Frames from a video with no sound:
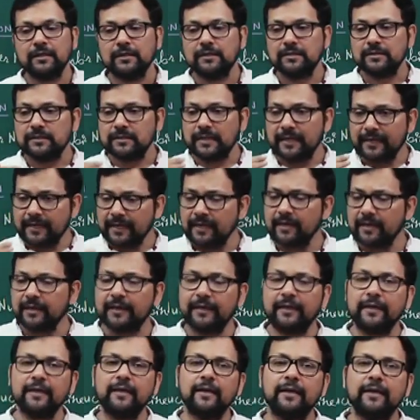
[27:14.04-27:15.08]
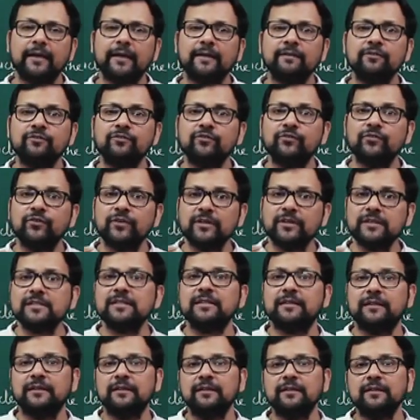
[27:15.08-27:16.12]
Secondly, in
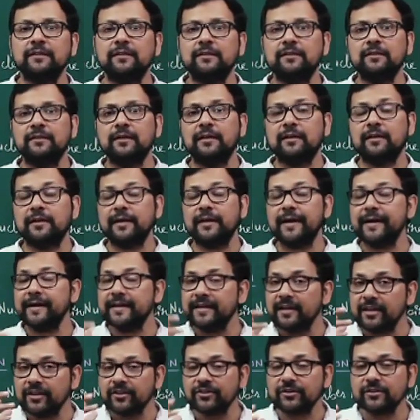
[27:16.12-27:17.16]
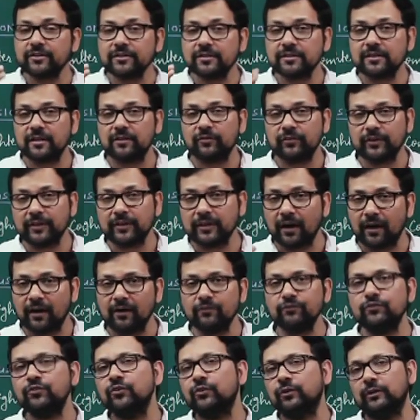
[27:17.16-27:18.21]
fission, the radiations are very
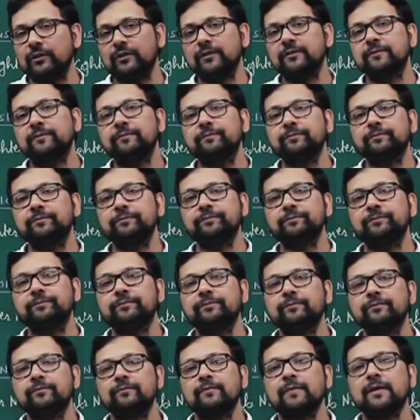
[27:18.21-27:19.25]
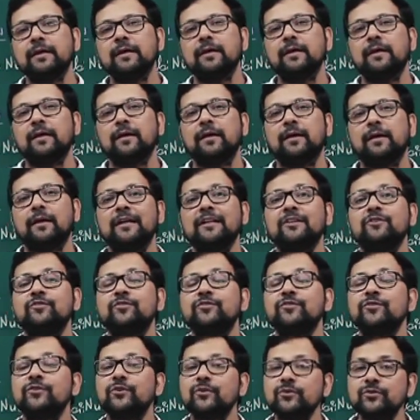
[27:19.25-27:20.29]
harmful. In
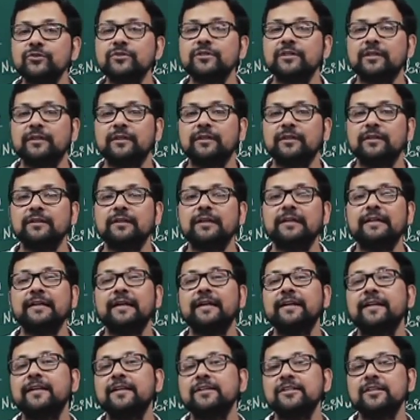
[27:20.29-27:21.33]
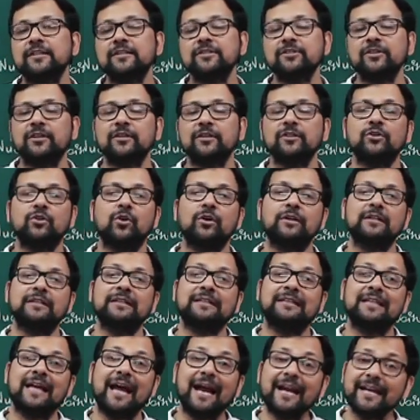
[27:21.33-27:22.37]
fusion, the radiations are
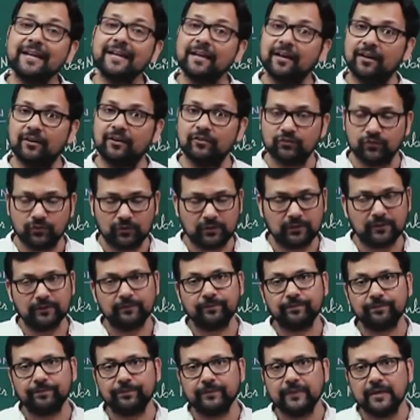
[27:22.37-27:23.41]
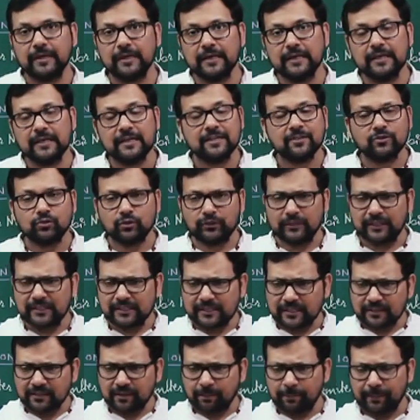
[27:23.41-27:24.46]
not that harmful. So these
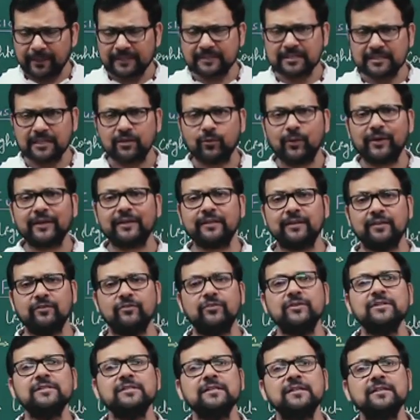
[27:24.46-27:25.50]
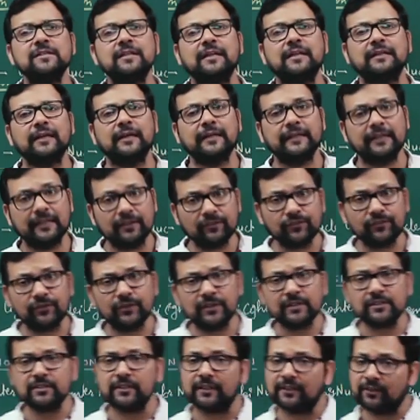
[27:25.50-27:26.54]
are the basic quick revision and the
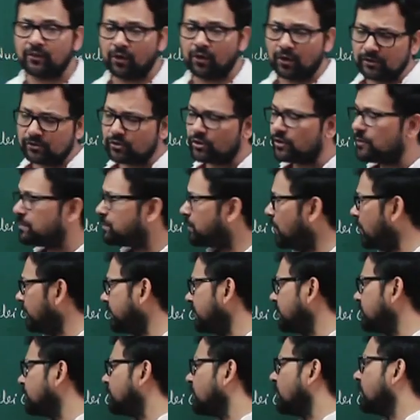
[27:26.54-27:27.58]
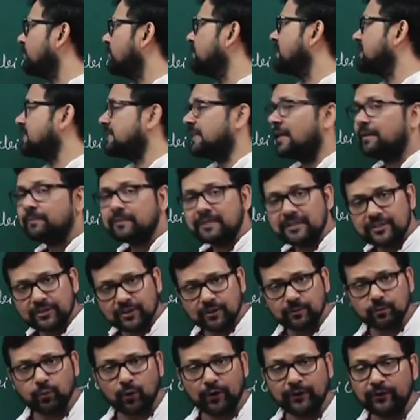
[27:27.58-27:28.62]
difference, and also important from
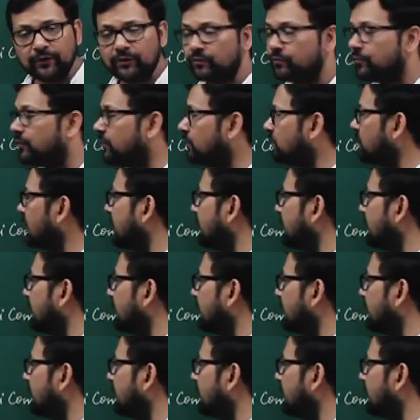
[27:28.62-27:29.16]
examination point of view, the